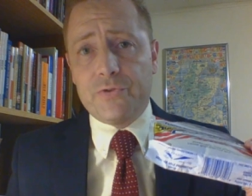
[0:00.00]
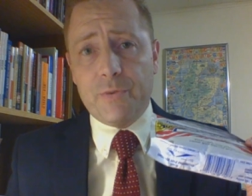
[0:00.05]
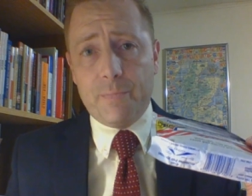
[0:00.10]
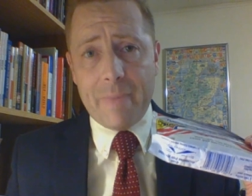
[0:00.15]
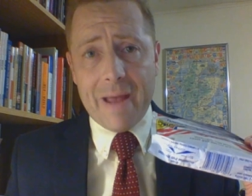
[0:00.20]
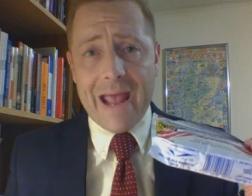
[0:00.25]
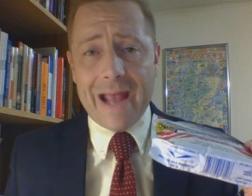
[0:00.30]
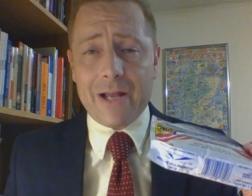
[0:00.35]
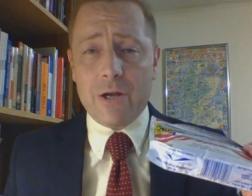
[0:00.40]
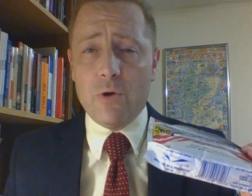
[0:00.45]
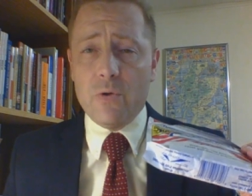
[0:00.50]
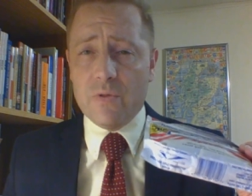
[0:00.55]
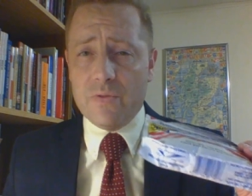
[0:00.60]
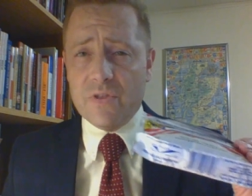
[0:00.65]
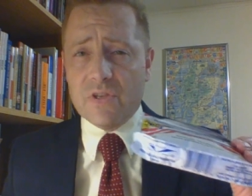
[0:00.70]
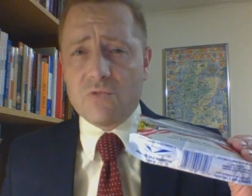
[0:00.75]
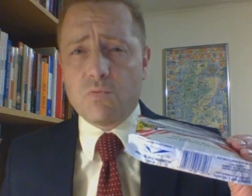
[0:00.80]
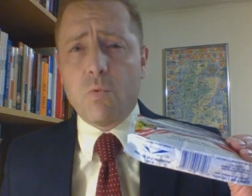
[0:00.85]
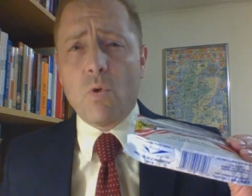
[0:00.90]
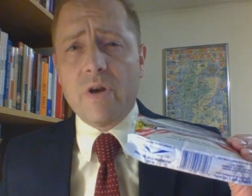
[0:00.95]
Tobacco.
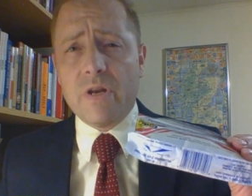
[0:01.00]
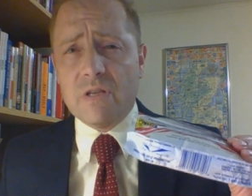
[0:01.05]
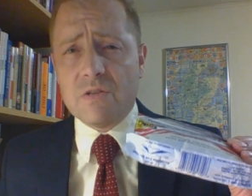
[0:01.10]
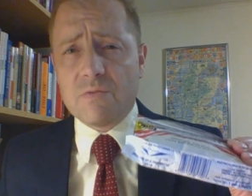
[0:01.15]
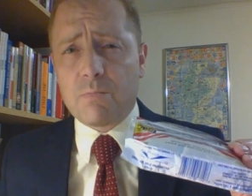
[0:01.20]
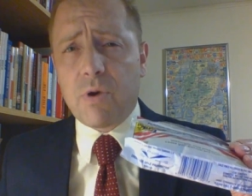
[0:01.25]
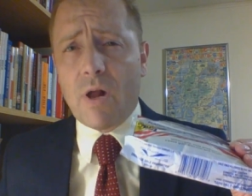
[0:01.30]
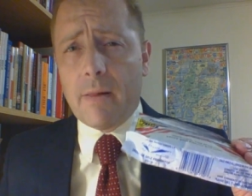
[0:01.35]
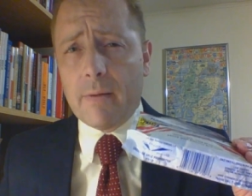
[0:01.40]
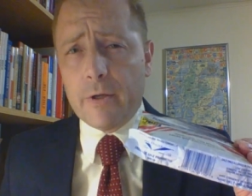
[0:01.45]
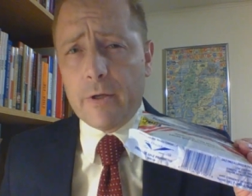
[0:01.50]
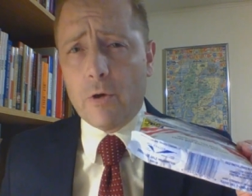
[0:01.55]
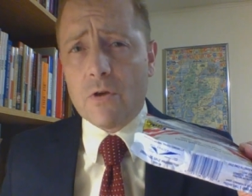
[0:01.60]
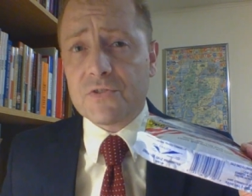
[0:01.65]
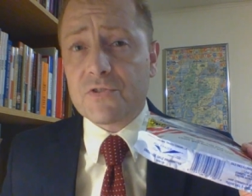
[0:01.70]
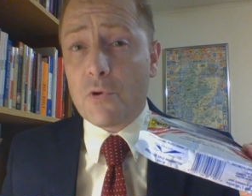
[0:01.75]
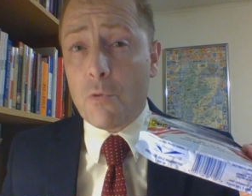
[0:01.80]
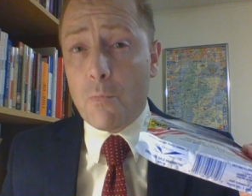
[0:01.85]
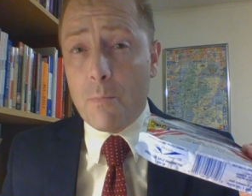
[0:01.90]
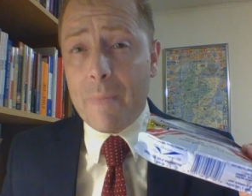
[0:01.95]
This one is probably
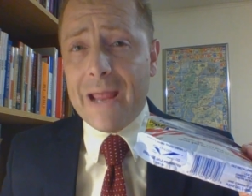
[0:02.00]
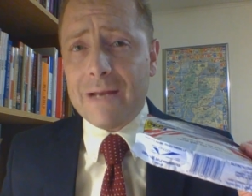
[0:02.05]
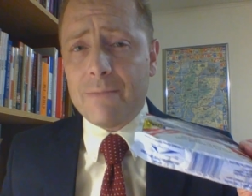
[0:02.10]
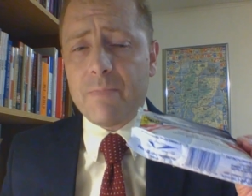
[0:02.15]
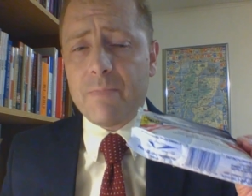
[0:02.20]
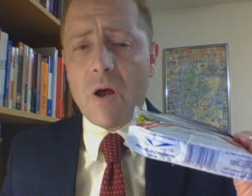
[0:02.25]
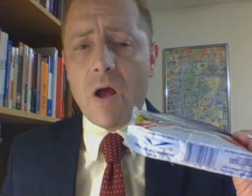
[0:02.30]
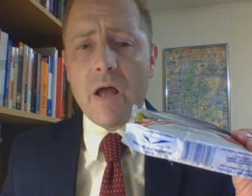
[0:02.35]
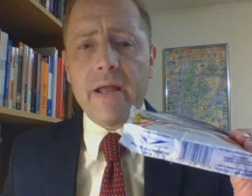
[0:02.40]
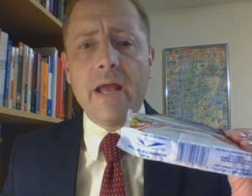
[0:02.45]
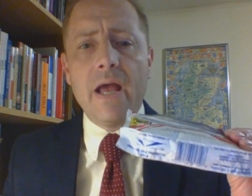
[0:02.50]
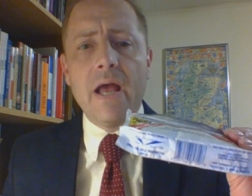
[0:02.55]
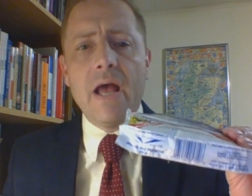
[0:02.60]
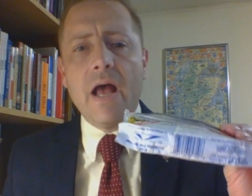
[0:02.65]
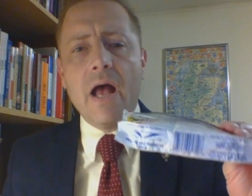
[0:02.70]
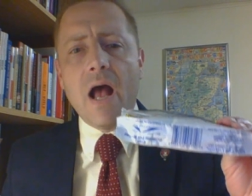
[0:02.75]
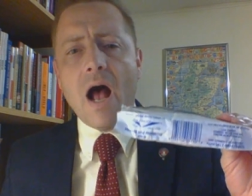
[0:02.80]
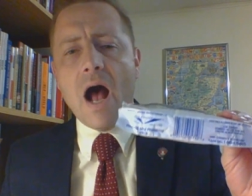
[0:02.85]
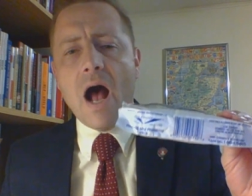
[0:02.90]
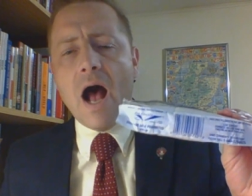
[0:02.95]
also made by,
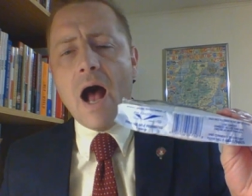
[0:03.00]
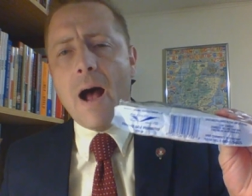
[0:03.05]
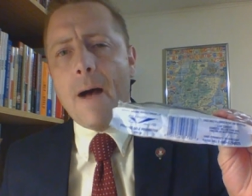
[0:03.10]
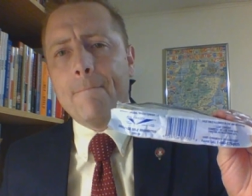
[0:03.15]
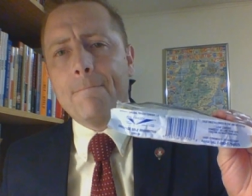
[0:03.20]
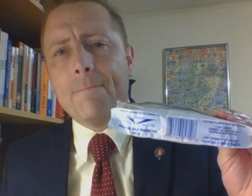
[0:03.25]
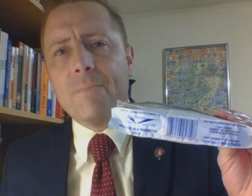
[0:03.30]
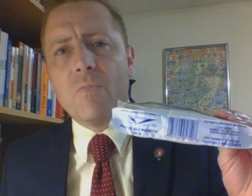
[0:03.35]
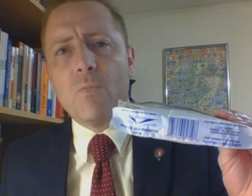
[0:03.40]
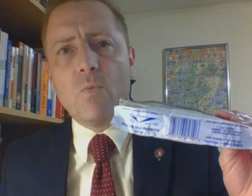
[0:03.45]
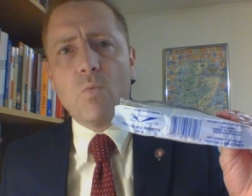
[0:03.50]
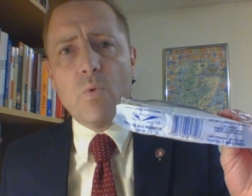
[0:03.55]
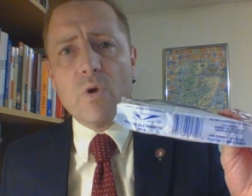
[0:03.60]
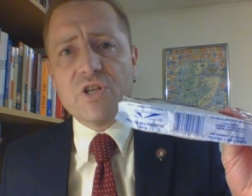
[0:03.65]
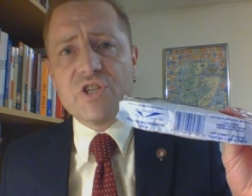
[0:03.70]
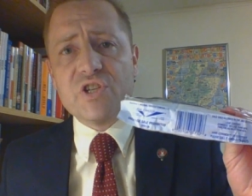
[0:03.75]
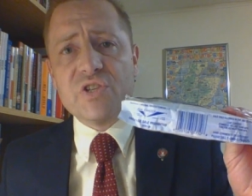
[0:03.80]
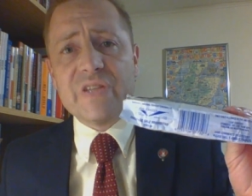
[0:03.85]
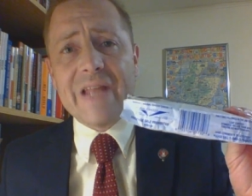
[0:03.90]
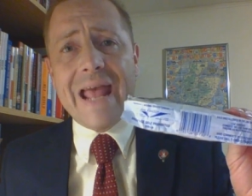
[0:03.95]
um,
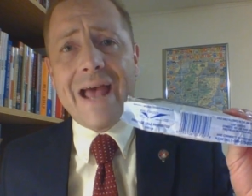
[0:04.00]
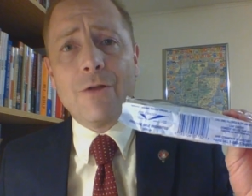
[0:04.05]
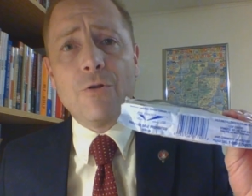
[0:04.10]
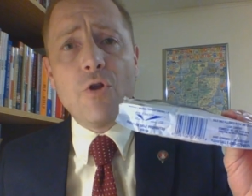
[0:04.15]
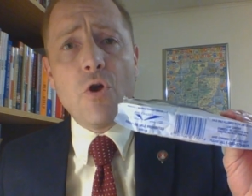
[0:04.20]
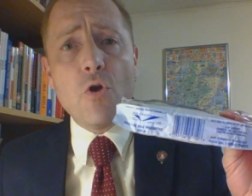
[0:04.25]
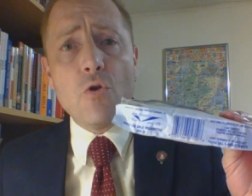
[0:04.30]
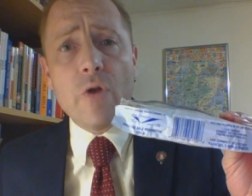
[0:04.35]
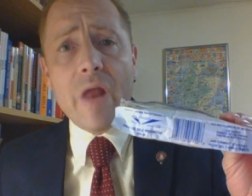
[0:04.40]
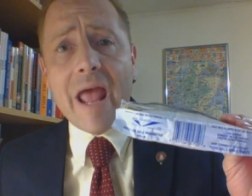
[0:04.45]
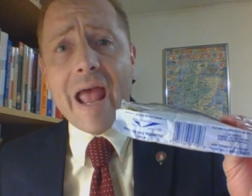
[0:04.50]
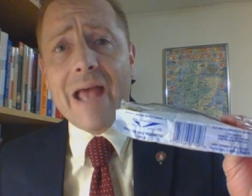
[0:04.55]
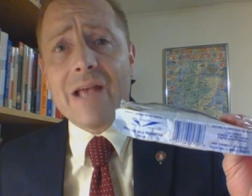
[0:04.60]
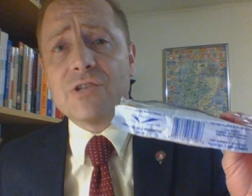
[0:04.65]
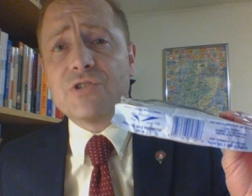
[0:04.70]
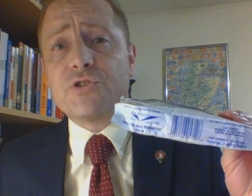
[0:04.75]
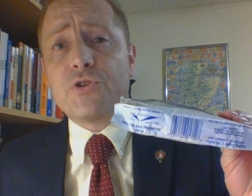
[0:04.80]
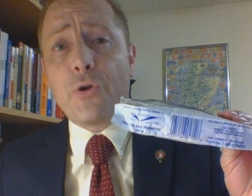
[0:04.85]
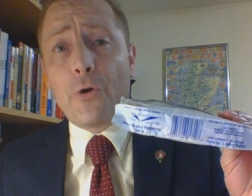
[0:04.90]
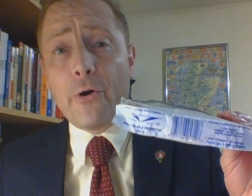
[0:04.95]
which is now known
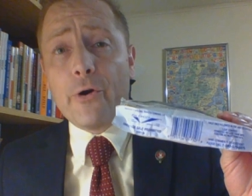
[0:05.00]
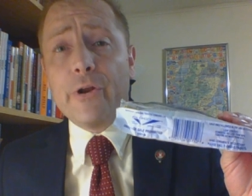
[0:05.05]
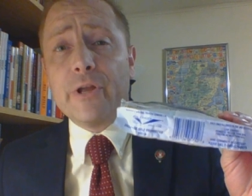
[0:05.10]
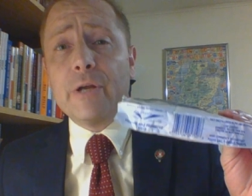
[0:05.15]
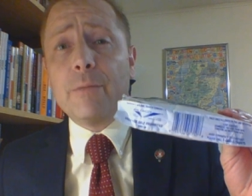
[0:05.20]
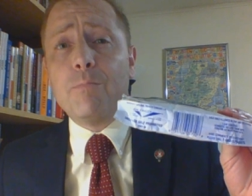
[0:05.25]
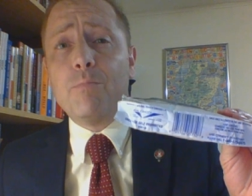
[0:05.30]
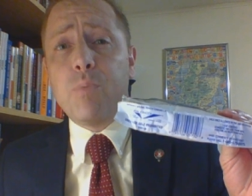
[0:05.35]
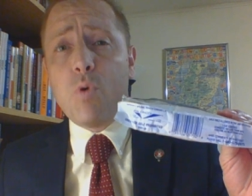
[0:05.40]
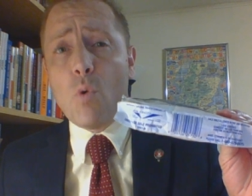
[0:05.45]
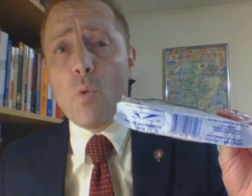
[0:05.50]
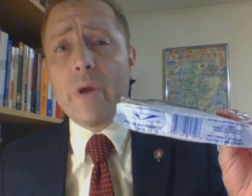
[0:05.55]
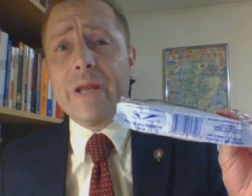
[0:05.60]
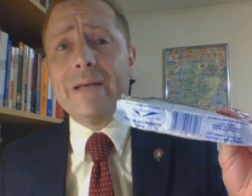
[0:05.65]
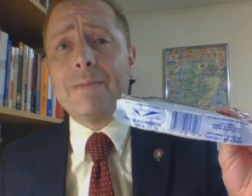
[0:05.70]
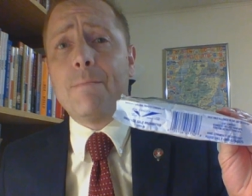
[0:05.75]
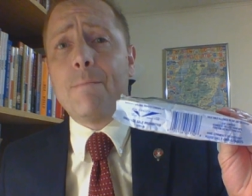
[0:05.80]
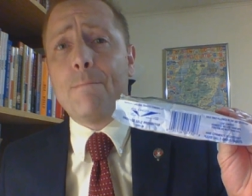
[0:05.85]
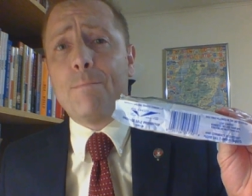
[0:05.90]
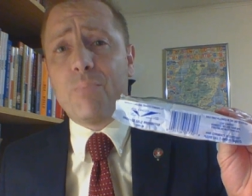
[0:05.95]
as Turning Point
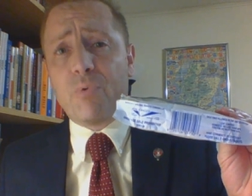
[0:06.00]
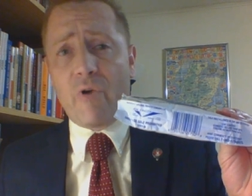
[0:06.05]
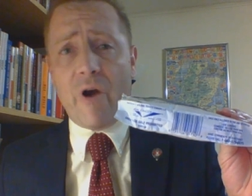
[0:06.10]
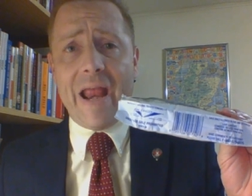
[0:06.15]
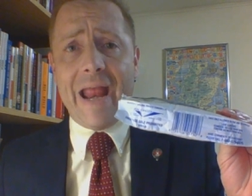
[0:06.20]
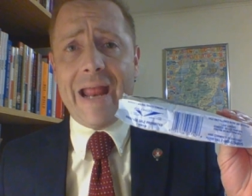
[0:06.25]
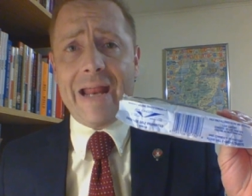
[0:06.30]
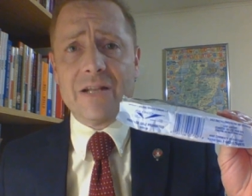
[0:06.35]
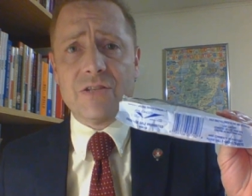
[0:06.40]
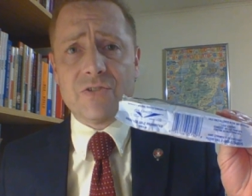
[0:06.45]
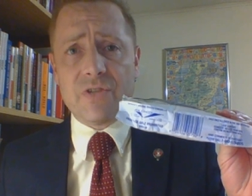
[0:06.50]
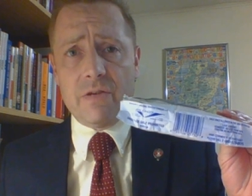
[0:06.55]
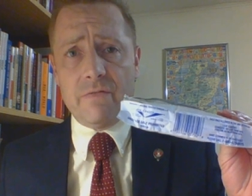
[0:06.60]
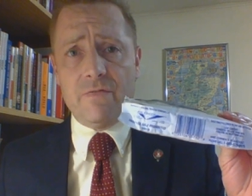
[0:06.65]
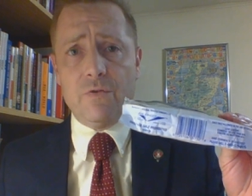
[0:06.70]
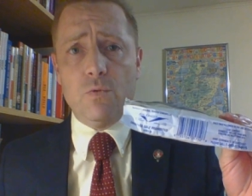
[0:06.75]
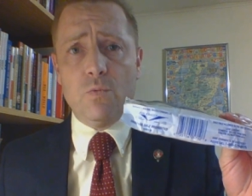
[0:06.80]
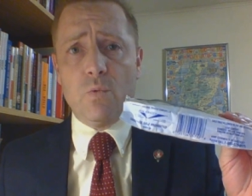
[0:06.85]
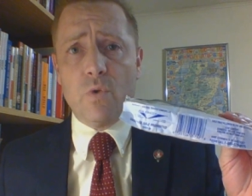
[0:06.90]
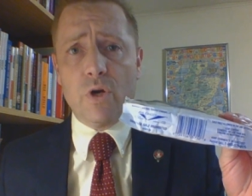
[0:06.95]
brands if
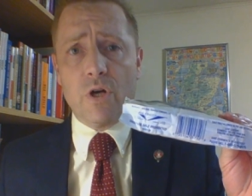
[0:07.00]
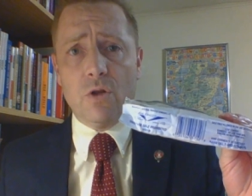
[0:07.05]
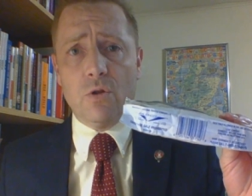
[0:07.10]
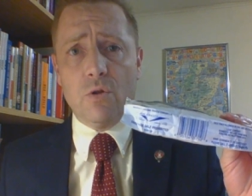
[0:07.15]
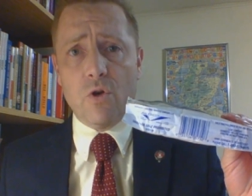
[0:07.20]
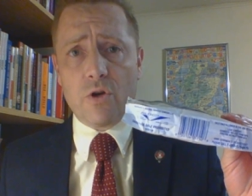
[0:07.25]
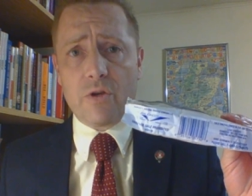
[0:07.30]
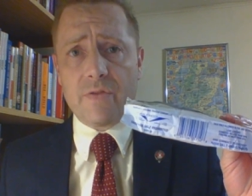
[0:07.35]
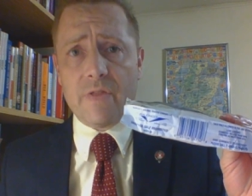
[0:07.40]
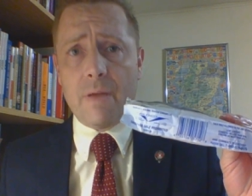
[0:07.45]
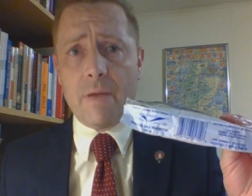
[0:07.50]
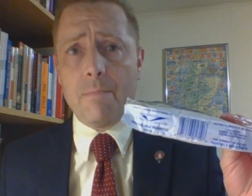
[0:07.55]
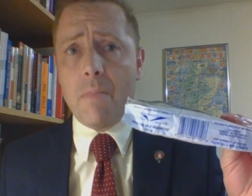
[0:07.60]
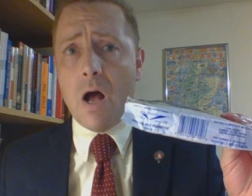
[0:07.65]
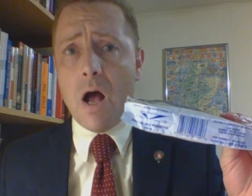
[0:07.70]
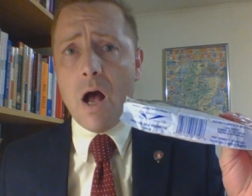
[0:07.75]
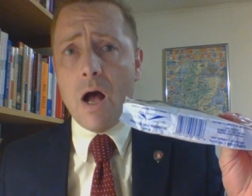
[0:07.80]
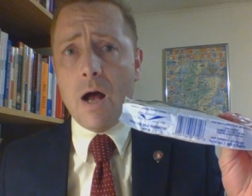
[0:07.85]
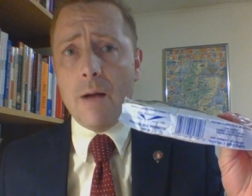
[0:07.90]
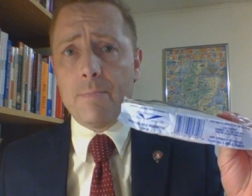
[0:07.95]
you want to look them
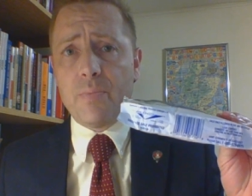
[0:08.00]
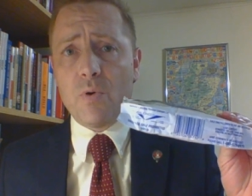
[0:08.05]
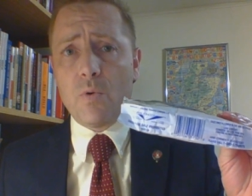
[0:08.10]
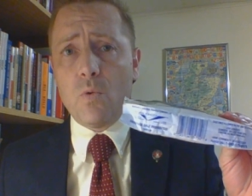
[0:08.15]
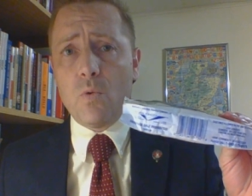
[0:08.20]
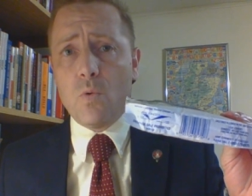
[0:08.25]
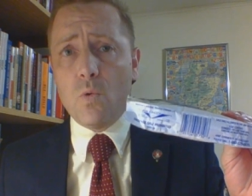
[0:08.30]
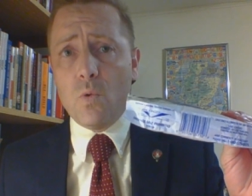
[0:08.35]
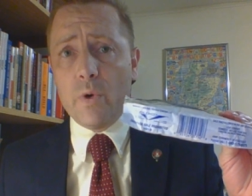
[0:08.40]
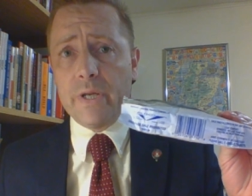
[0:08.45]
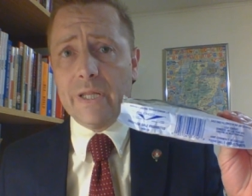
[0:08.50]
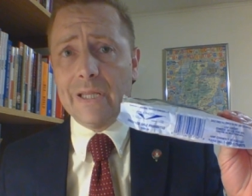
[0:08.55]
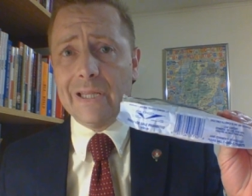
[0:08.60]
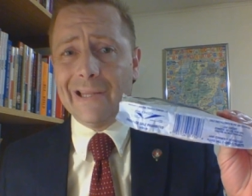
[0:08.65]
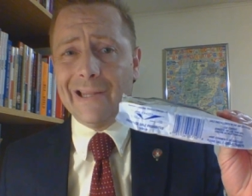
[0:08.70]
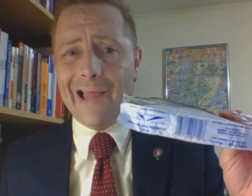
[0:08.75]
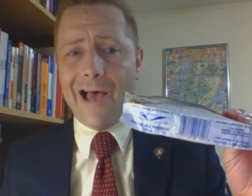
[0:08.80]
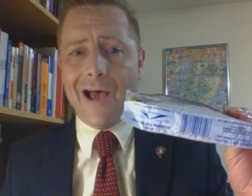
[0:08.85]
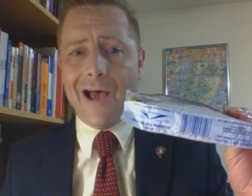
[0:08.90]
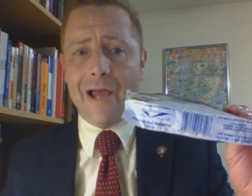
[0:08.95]
up
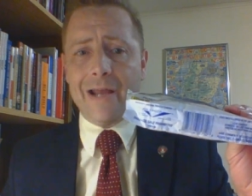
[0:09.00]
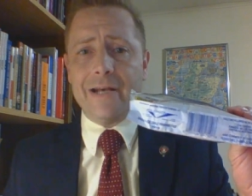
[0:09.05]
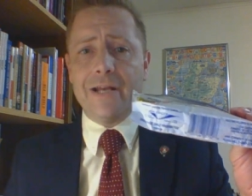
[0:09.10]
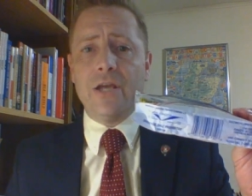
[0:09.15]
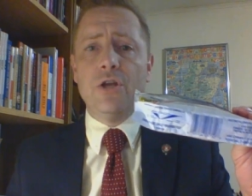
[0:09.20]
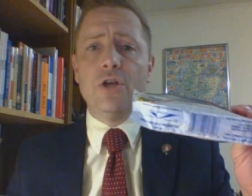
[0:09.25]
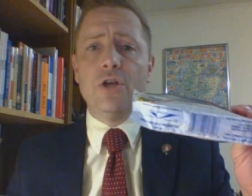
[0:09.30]
online.